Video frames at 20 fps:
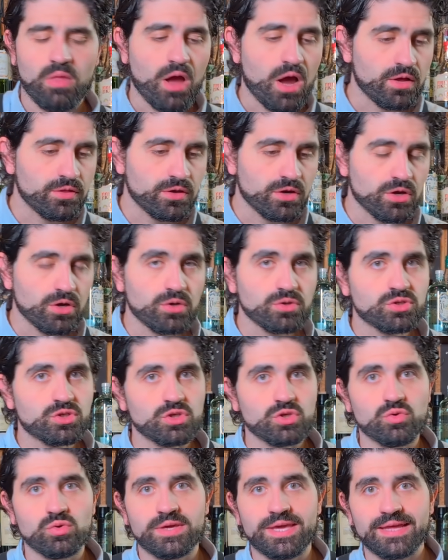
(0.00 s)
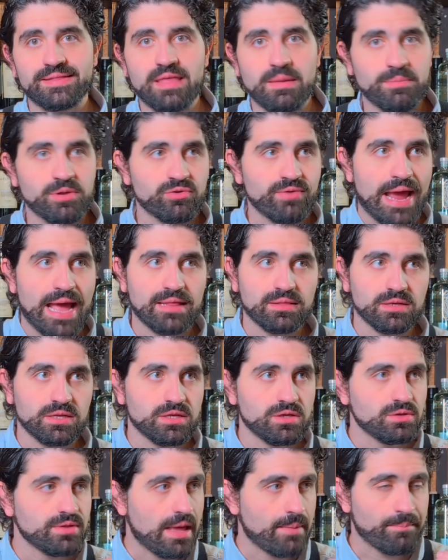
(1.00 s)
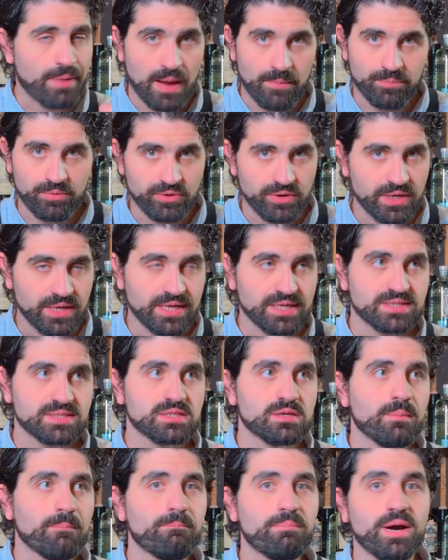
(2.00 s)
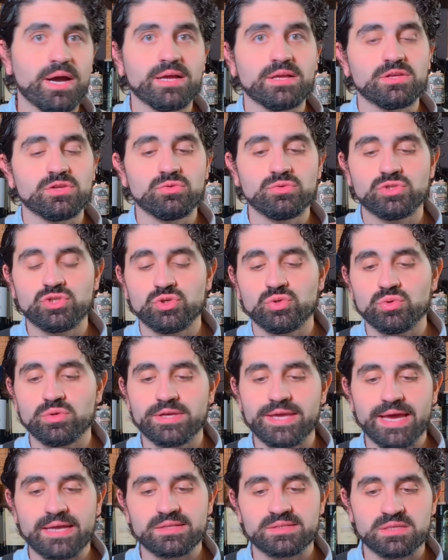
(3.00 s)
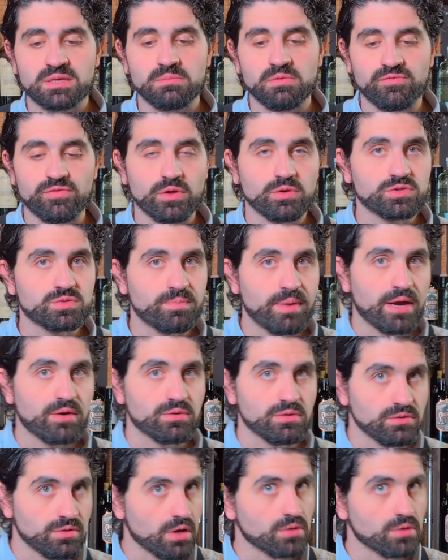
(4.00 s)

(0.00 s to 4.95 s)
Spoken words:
On the nose, you get that minerality, that pepperiness, but you do get some of those barrel